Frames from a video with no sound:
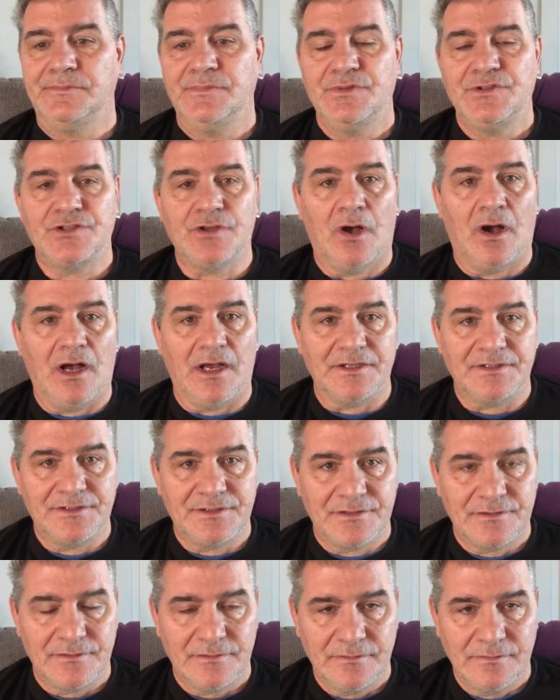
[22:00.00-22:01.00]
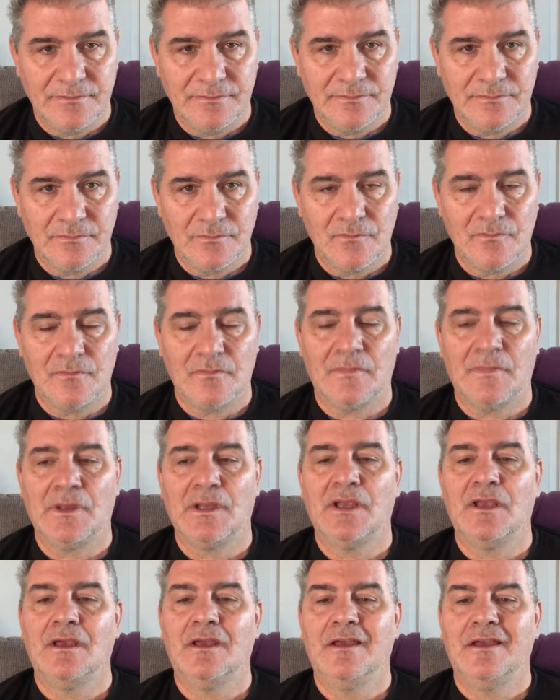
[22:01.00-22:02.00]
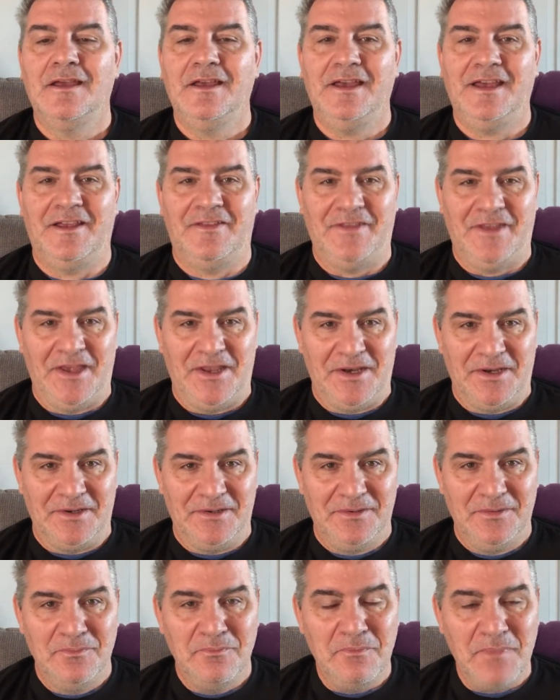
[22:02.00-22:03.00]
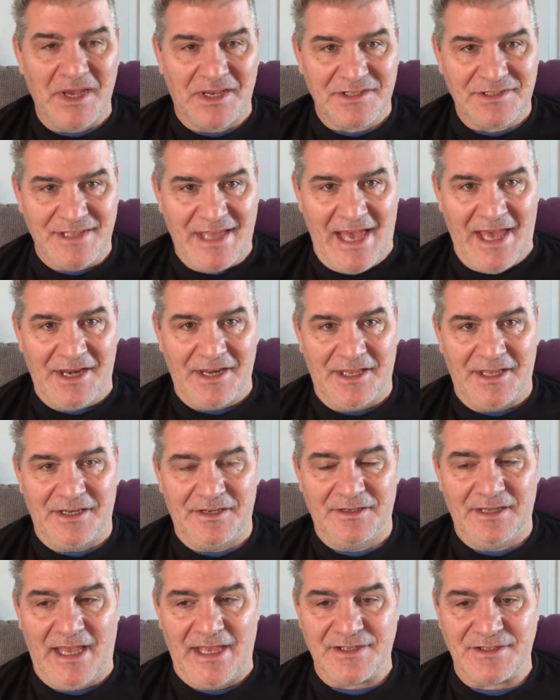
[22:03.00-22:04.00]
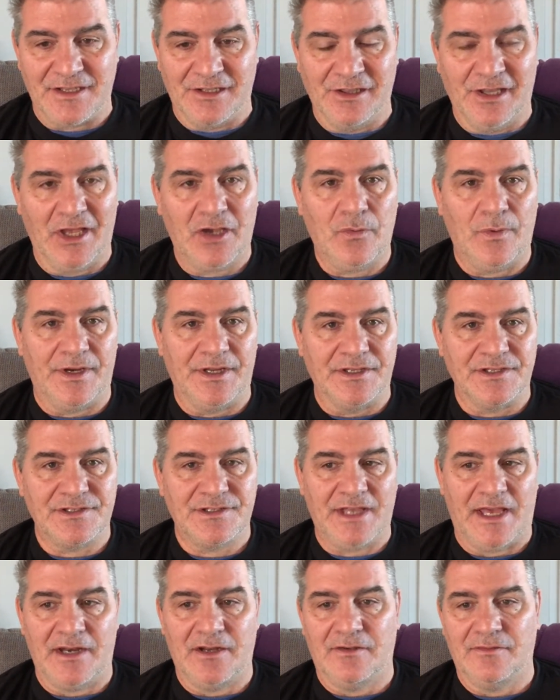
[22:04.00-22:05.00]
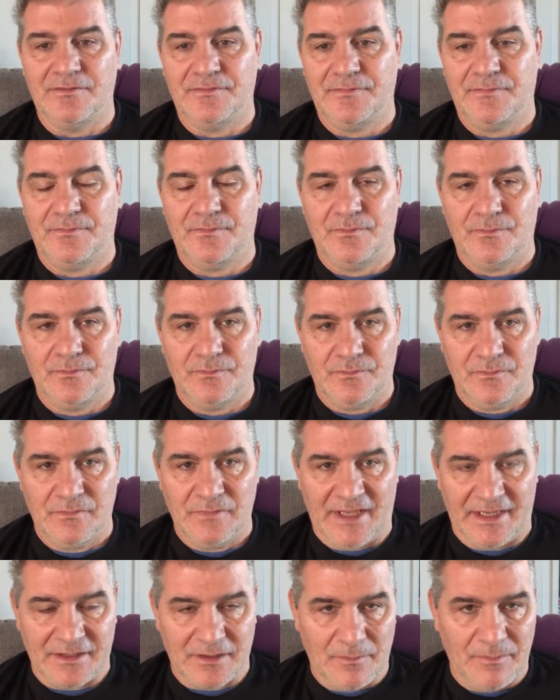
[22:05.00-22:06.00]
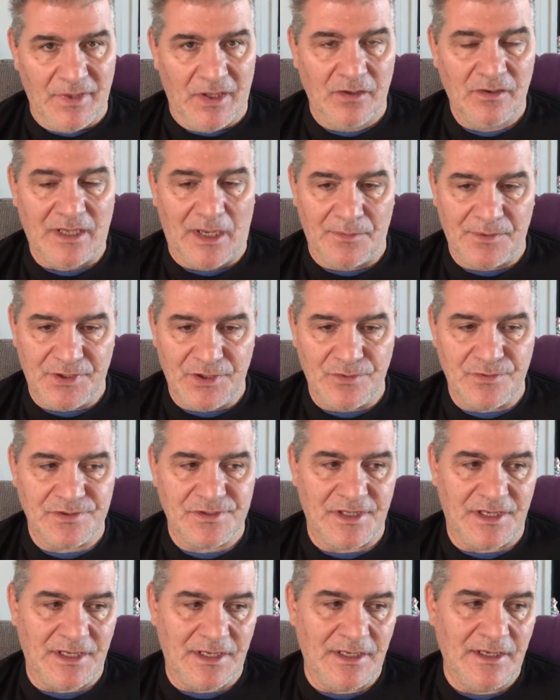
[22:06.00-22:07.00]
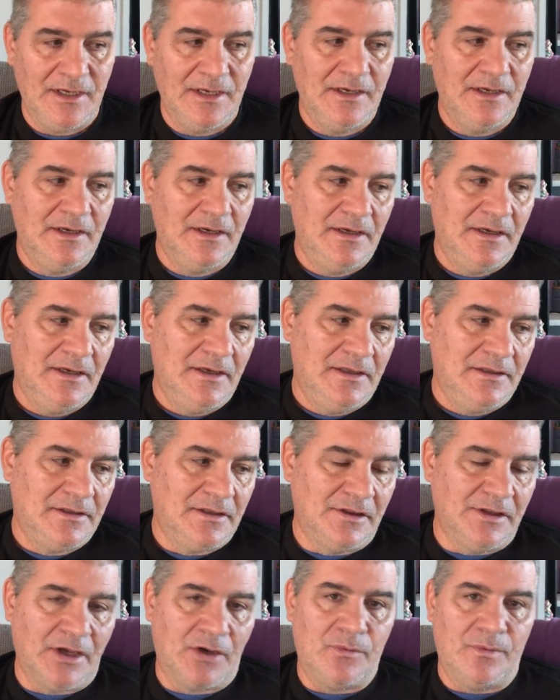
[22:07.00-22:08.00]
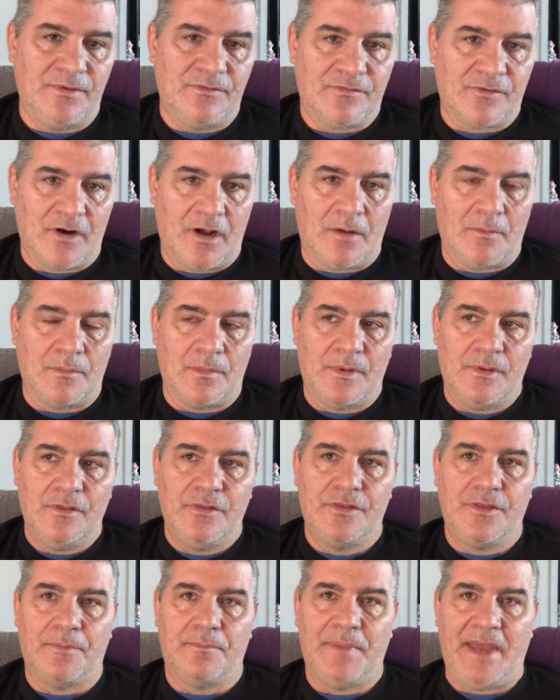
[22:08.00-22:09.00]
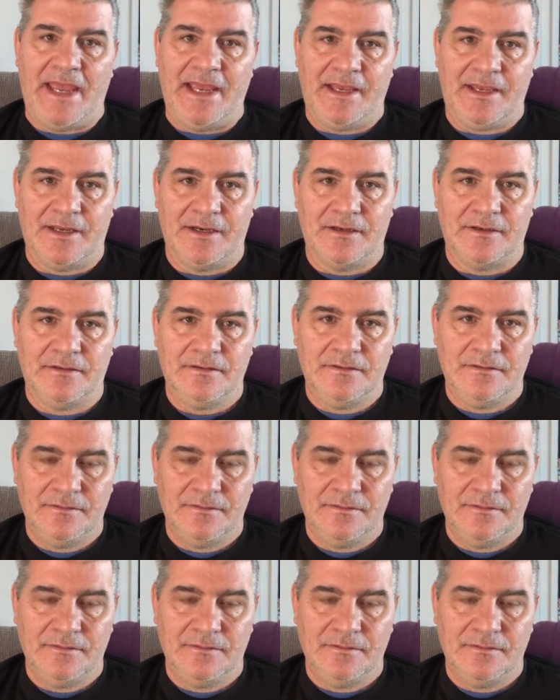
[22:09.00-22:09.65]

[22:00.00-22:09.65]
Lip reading: sauce, and then mix that in as the liquid instead of like the milk. I would use the liquid from the bacon